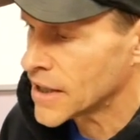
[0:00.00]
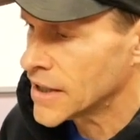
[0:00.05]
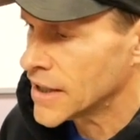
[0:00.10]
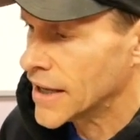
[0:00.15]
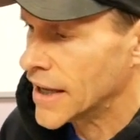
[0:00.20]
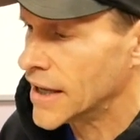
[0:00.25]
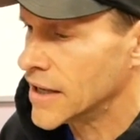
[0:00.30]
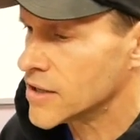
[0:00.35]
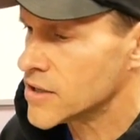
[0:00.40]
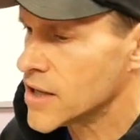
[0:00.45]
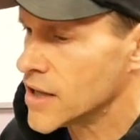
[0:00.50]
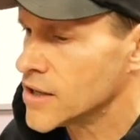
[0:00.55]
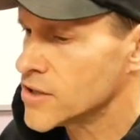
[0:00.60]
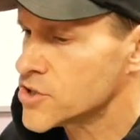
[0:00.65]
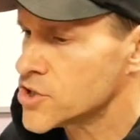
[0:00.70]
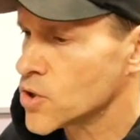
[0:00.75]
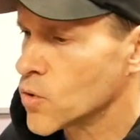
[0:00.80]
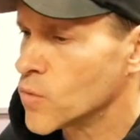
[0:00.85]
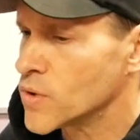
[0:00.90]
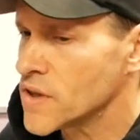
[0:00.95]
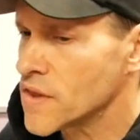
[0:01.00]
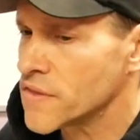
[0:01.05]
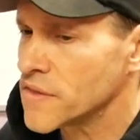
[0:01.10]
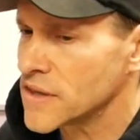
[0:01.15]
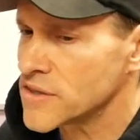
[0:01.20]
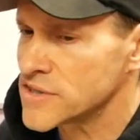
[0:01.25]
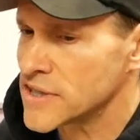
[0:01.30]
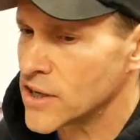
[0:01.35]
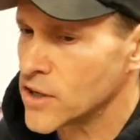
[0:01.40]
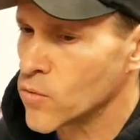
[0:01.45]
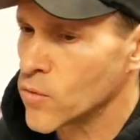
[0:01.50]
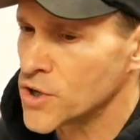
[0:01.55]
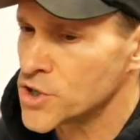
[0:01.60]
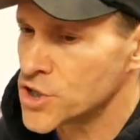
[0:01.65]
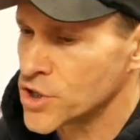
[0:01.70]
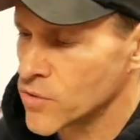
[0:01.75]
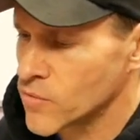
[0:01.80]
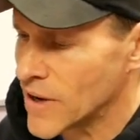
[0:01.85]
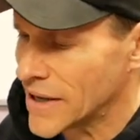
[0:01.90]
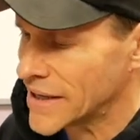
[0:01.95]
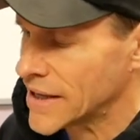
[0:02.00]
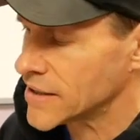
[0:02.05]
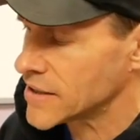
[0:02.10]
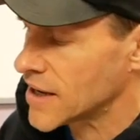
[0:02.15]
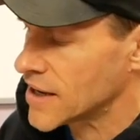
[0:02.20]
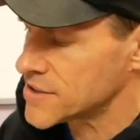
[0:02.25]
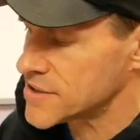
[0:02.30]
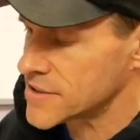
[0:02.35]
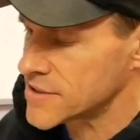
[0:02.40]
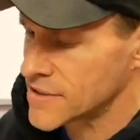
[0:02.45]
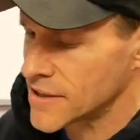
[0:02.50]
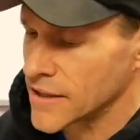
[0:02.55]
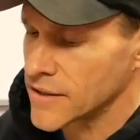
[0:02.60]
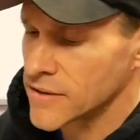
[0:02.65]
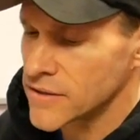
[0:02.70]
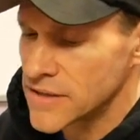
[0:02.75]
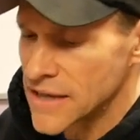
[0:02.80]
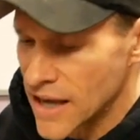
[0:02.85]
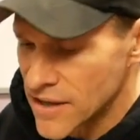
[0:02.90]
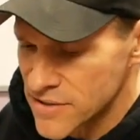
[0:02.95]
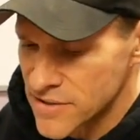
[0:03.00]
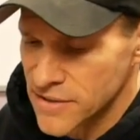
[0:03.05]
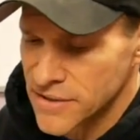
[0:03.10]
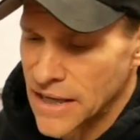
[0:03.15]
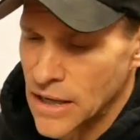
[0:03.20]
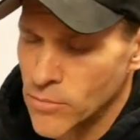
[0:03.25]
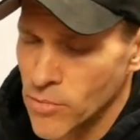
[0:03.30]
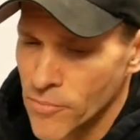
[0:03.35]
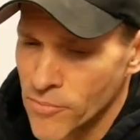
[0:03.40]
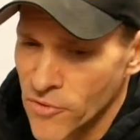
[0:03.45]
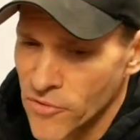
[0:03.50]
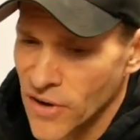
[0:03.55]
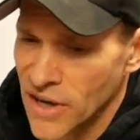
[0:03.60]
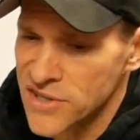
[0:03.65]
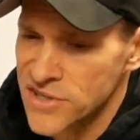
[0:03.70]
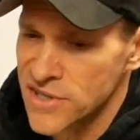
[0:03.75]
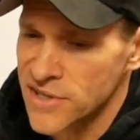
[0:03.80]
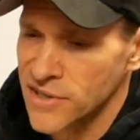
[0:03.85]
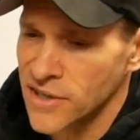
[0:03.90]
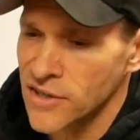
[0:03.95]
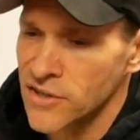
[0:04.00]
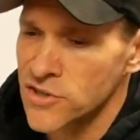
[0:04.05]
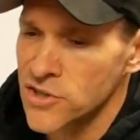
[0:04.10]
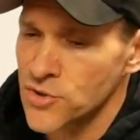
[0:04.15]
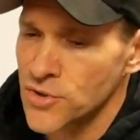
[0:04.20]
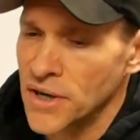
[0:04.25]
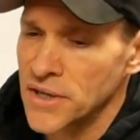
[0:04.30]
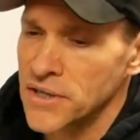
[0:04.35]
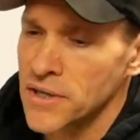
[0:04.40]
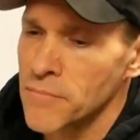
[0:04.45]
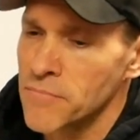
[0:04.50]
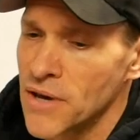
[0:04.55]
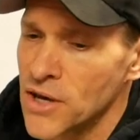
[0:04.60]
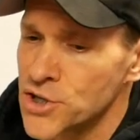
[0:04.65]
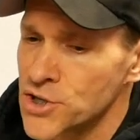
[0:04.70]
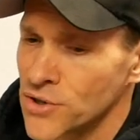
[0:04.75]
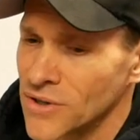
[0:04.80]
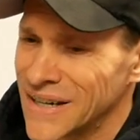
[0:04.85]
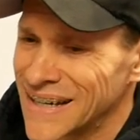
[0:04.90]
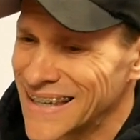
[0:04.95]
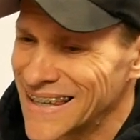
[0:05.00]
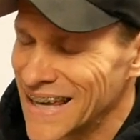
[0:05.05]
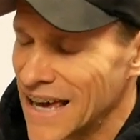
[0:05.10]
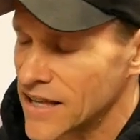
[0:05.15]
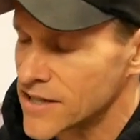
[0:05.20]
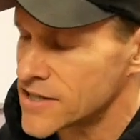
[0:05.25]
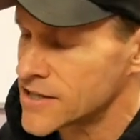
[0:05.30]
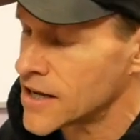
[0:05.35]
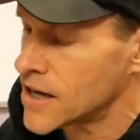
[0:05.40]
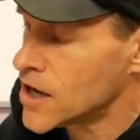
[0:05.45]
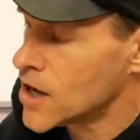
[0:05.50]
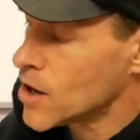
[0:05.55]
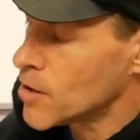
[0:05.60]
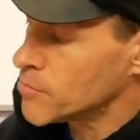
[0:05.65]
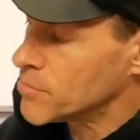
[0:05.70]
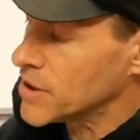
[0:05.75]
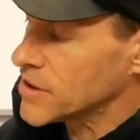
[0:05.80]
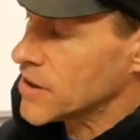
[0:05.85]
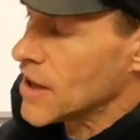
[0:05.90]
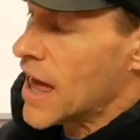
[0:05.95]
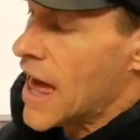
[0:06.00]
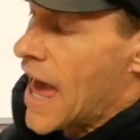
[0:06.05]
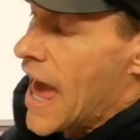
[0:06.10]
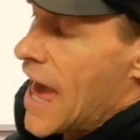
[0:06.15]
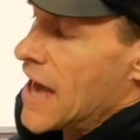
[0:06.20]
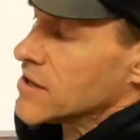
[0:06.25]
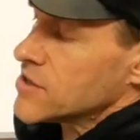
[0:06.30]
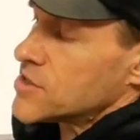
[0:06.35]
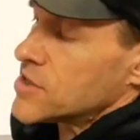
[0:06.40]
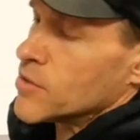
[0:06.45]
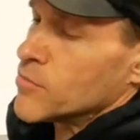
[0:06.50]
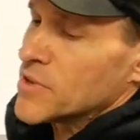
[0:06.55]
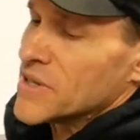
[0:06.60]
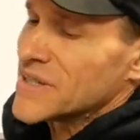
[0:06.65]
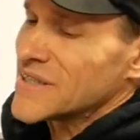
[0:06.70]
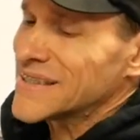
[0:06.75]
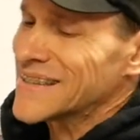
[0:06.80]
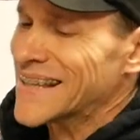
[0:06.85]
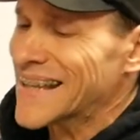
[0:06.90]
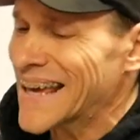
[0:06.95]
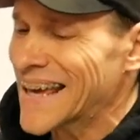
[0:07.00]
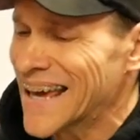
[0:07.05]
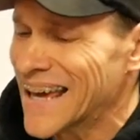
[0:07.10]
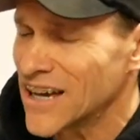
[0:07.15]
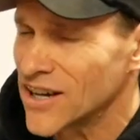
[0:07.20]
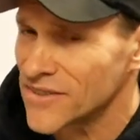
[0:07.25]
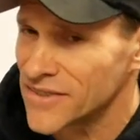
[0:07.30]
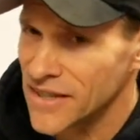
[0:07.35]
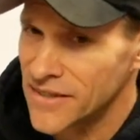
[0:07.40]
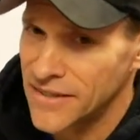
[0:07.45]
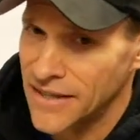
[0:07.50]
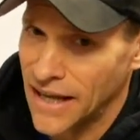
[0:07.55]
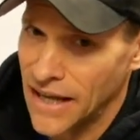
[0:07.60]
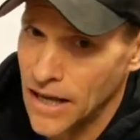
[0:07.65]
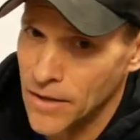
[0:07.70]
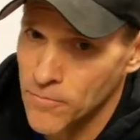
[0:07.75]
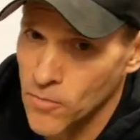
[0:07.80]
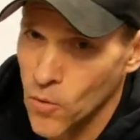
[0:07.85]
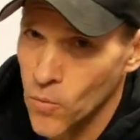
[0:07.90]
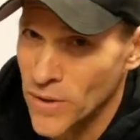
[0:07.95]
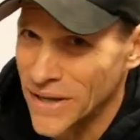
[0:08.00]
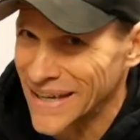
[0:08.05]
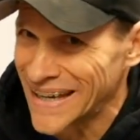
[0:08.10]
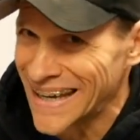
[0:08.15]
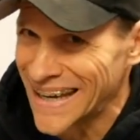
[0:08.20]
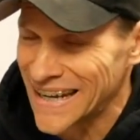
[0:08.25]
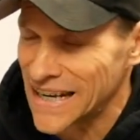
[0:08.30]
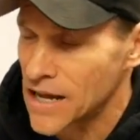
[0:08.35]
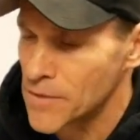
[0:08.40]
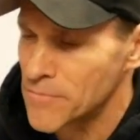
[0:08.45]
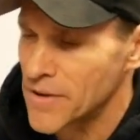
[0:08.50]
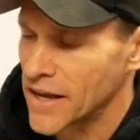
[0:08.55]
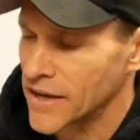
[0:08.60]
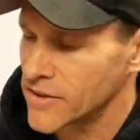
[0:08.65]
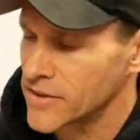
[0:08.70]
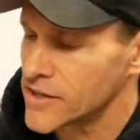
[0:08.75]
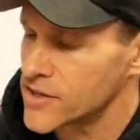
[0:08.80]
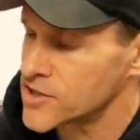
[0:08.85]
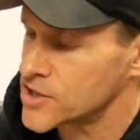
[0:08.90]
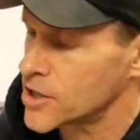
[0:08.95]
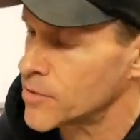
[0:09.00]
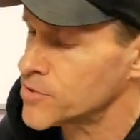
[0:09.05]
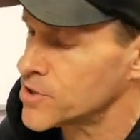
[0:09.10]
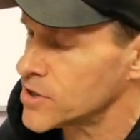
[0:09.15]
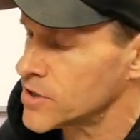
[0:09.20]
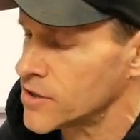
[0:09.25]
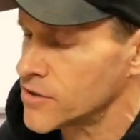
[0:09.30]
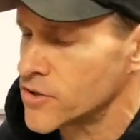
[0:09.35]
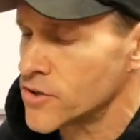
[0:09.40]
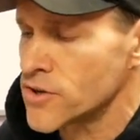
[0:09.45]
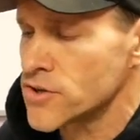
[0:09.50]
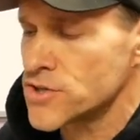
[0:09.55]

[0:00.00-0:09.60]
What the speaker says: And so one of the things that I want you to recognize is that, yes, the table provides us constraint to measure against, but as someone is laying on the table, we cannot make the assumption that they're in